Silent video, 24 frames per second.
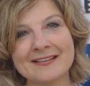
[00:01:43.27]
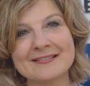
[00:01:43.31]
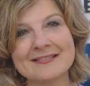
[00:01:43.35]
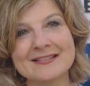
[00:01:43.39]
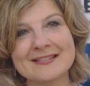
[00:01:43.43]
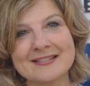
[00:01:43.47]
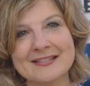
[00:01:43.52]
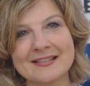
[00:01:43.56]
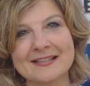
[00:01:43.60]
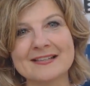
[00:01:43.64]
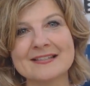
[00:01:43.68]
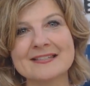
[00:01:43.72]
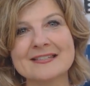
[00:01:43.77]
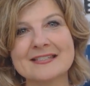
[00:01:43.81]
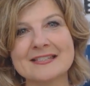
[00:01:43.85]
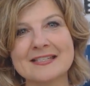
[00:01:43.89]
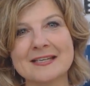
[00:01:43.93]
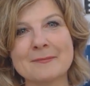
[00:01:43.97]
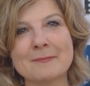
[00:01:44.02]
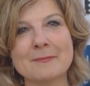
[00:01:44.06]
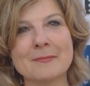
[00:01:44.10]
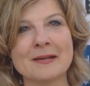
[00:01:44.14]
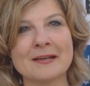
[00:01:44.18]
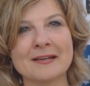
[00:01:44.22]
and
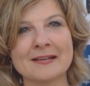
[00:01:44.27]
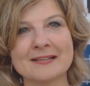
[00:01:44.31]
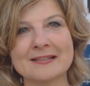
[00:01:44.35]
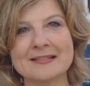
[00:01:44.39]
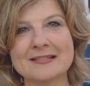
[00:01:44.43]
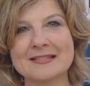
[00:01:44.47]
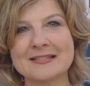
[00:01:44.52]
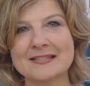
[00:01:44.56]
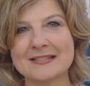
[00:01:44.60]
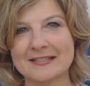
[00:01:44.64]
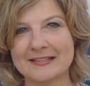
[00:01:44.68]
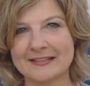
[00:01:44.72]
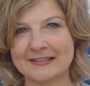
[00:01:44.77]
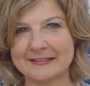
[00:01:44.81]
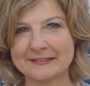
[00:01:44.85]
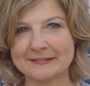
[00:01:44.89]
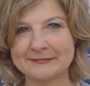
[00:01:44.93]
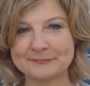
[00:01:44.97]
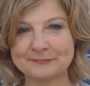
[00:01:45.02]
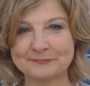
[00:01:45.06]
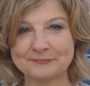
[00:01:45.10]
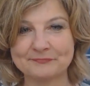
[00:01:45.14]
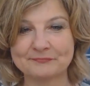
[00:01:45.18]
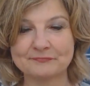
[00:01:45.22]
60 minutes
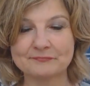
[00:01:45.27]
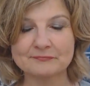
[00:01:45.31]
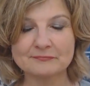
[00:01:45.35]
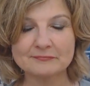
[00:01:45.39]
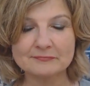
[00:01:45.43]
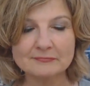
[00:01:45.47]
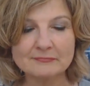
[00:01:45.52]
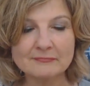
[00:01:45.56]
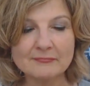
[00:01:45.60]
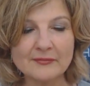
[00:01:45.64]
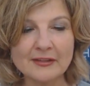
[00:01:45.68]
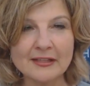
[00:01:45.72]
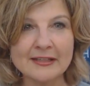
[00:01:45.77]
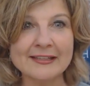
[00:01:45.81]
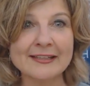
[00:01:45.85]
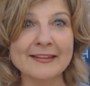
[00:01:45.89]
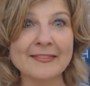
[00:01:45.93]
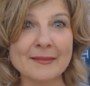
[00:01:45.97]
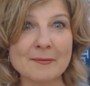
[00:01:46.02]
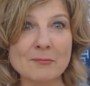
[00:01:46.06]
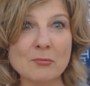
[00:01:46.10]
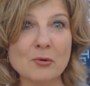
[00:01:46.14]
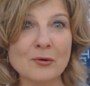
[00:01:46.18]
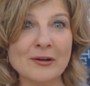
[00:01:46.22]

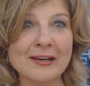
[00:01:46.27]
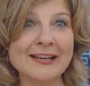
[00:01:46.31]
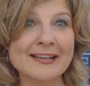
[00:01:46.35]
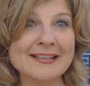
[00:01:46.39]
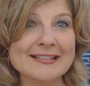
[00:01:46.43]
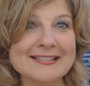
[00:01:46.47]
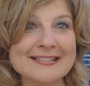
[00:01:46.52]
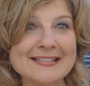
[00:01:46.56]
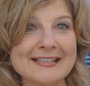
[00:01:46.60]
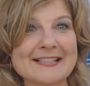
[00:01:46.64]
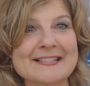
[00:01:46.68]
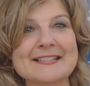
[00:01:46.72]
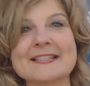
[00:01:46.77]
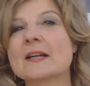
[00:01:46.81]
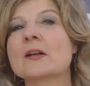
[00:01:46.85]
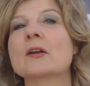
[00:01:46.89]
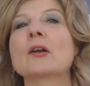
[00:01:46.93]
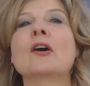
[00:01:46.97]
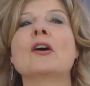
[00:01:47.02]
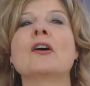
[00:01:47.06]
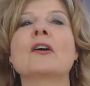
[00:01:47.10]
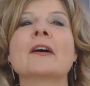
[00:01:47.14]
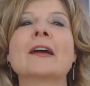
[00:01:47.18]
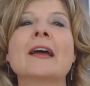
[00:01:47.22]
in the morning at 6
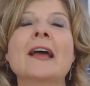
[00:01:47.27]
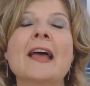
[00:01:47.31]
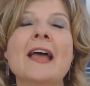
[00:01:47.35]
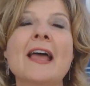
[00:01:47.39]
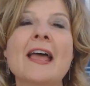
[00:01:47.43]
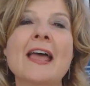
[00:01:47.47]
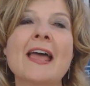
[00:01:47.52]
o'clock.